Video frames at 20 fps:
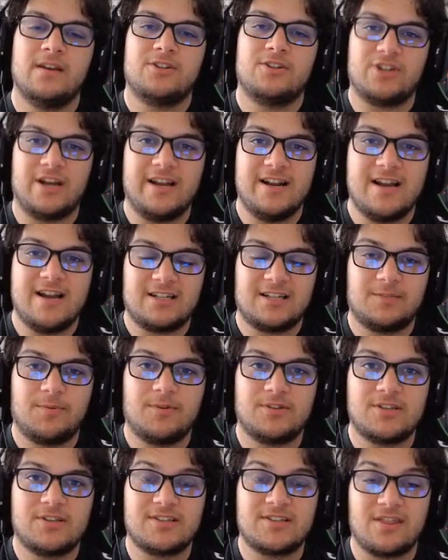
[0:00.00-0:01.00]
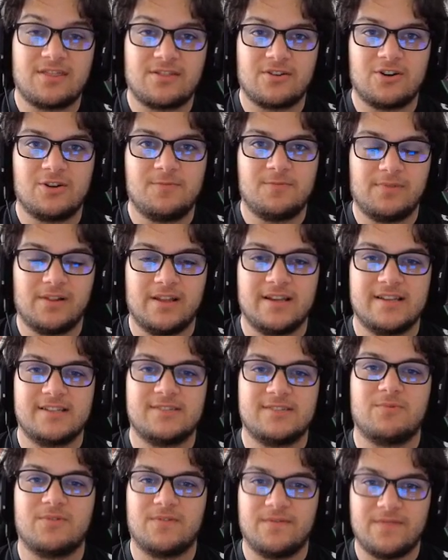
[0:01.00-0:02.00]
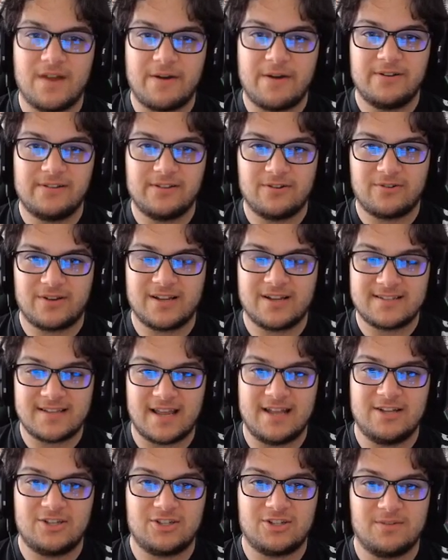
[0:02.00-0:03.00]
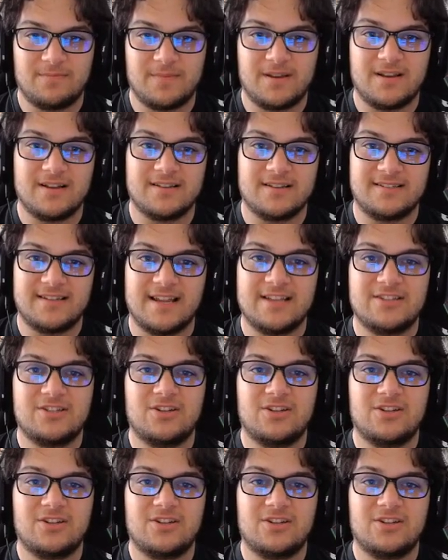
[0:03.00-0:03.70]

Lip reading: Giant Octopus is in third place with very little contention, because